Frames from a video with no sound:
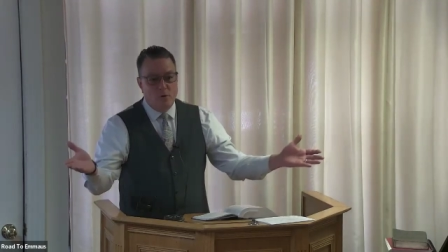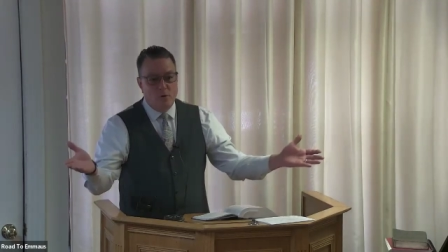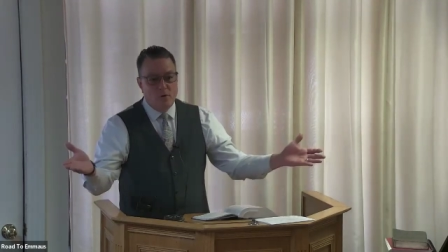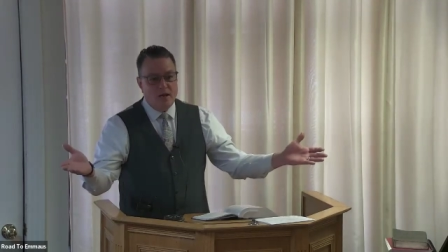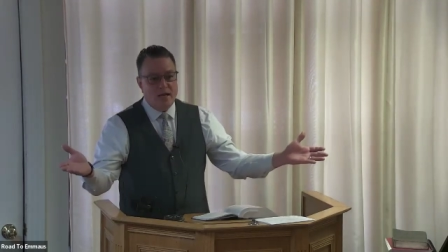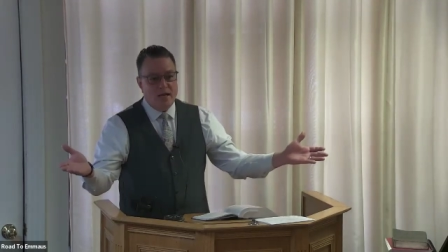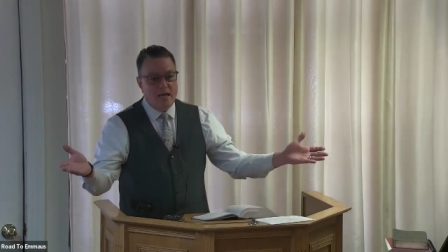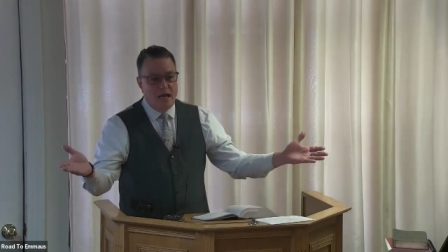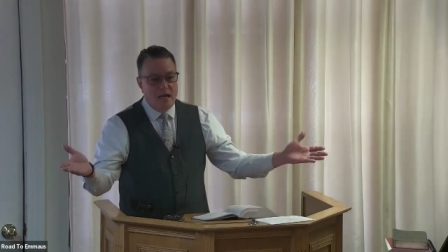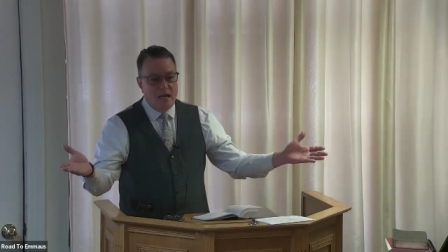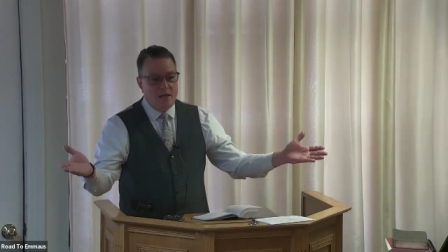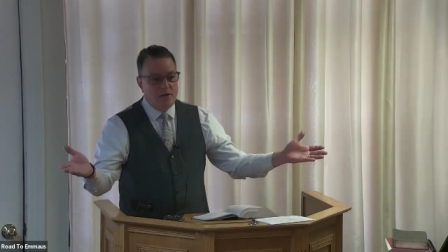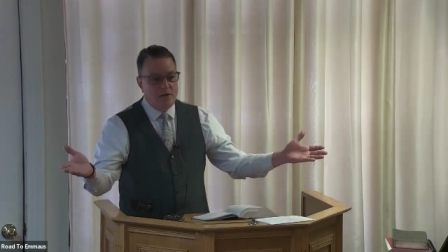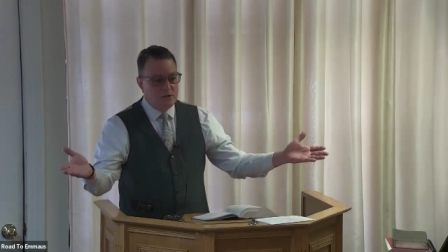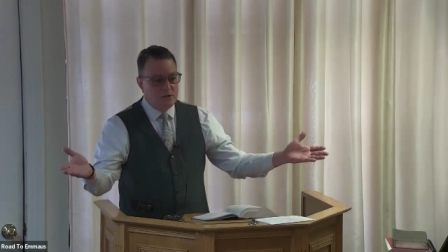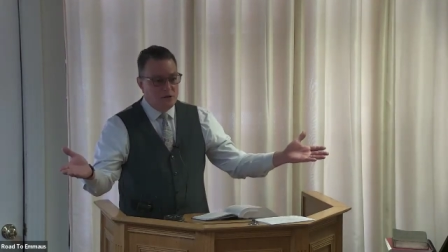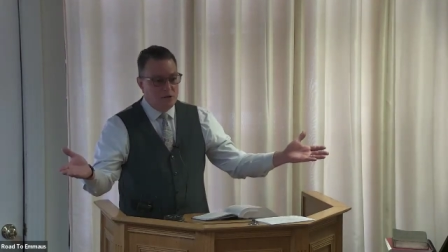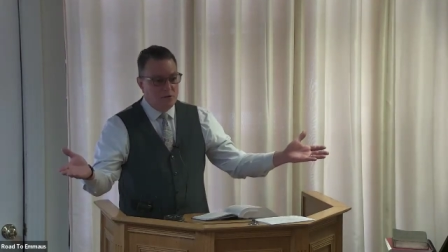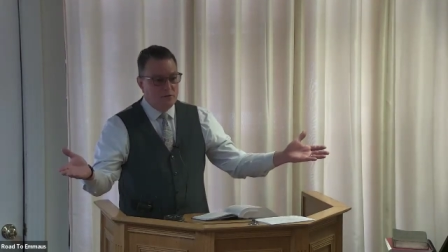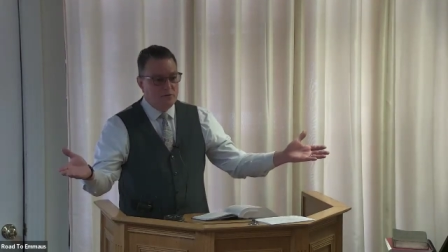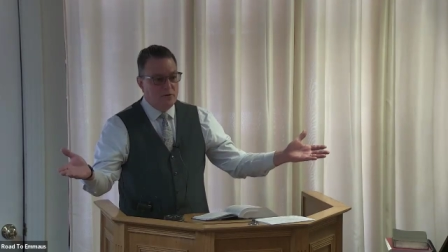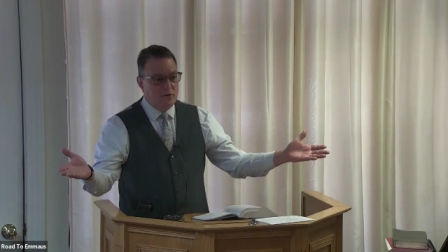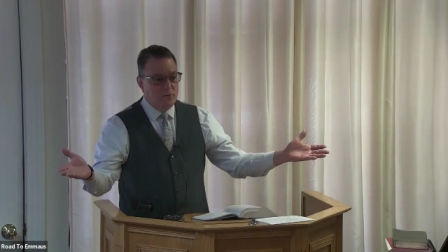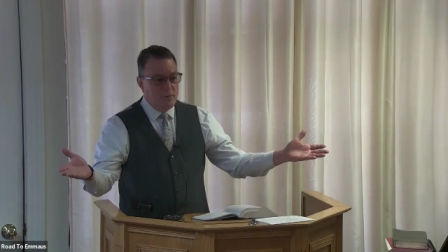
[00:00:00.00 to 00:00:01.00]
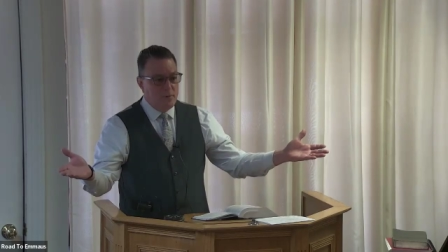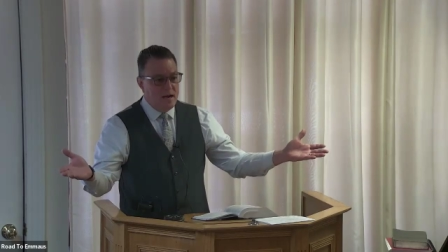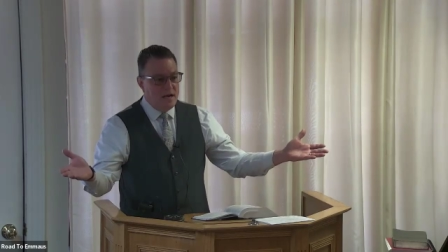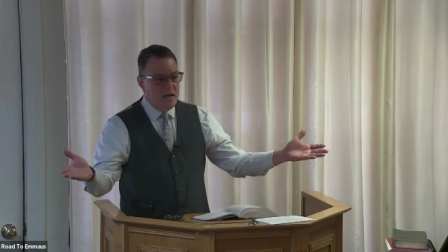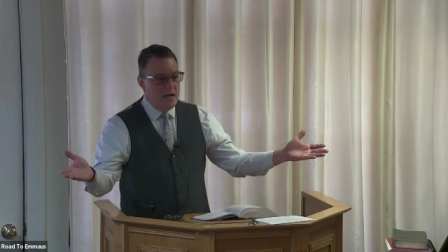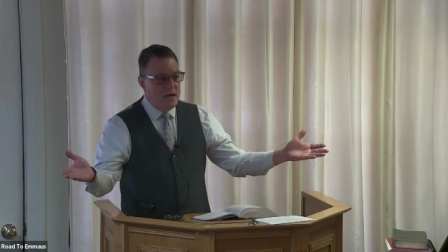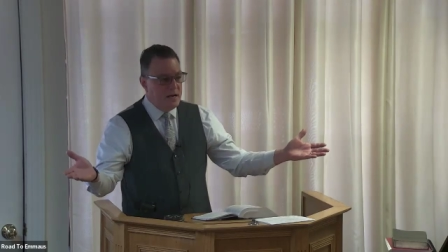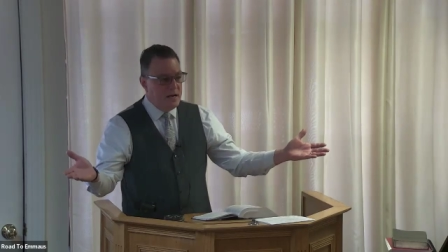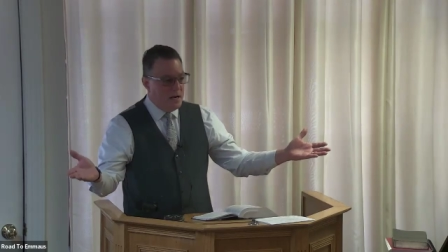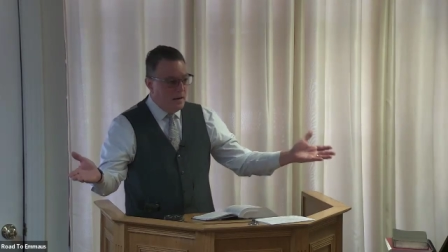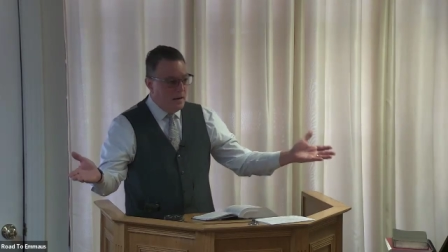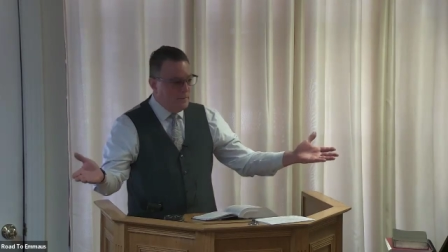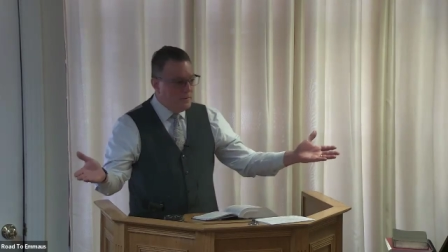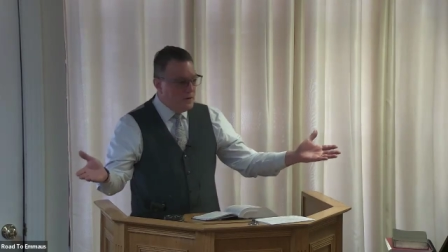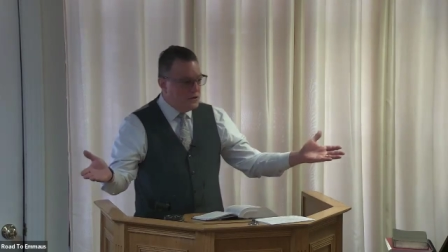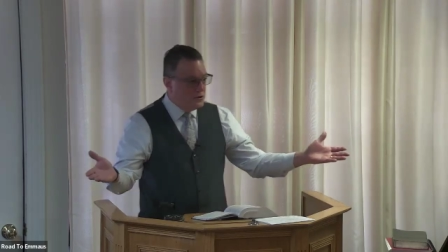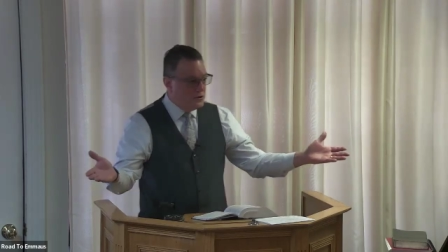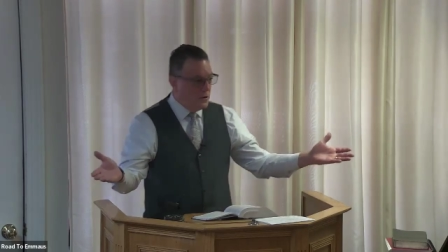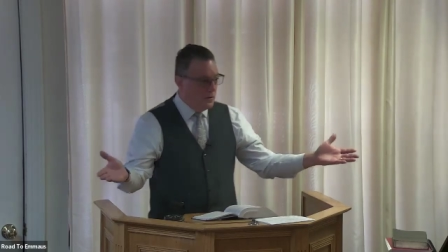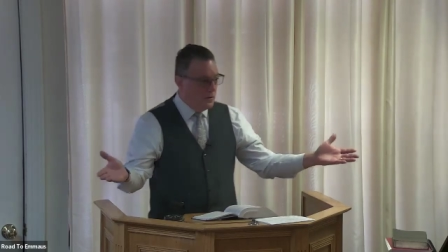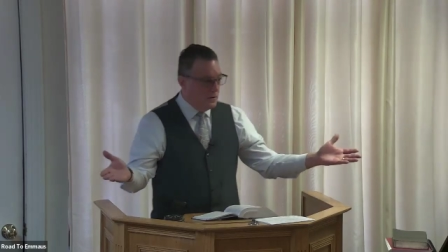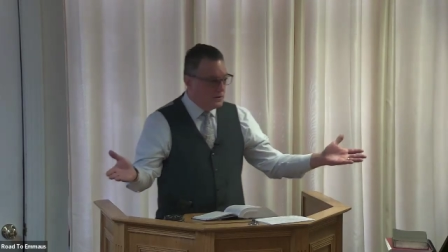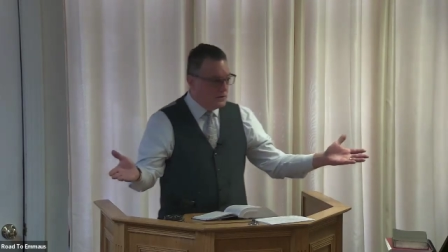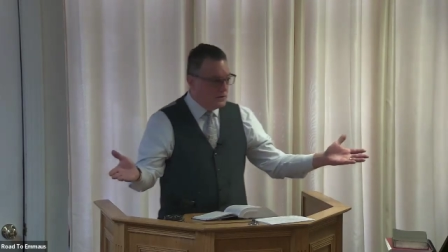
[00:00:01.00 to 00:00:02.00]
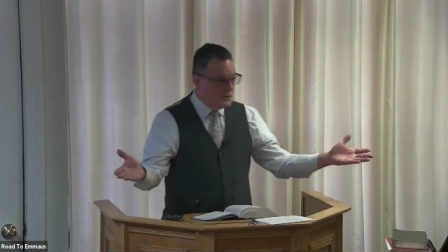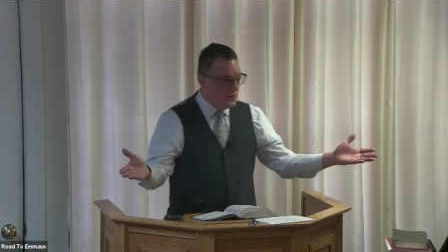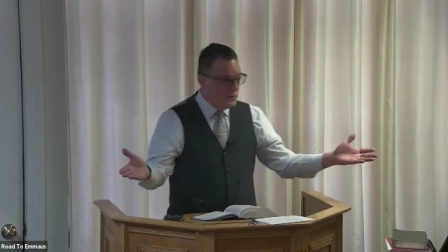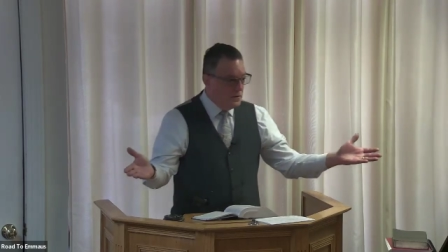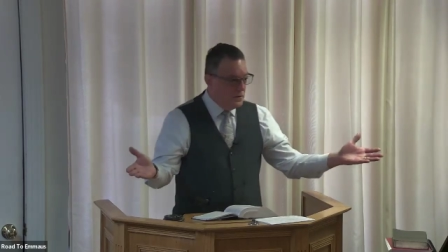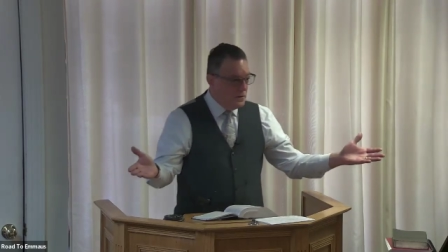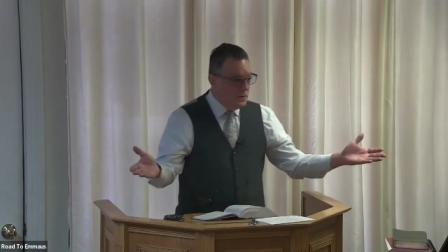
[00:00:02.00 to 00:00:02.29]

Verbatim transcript: morning getting your children ready to come to church.